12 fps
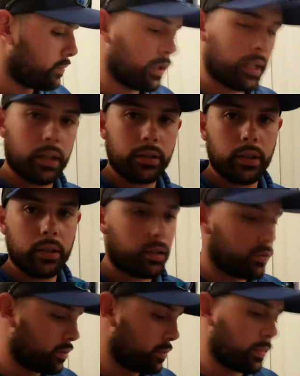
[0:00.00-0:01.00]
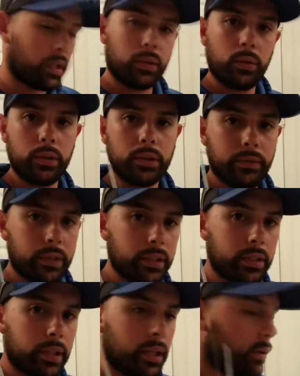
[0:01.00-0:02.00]
I guess I thought I was gonna make a noise if I did
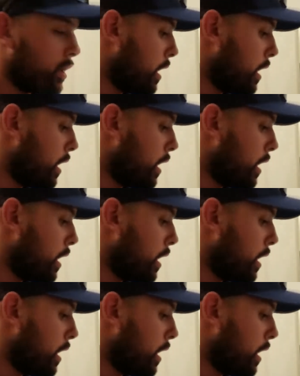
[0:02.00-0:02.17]
that.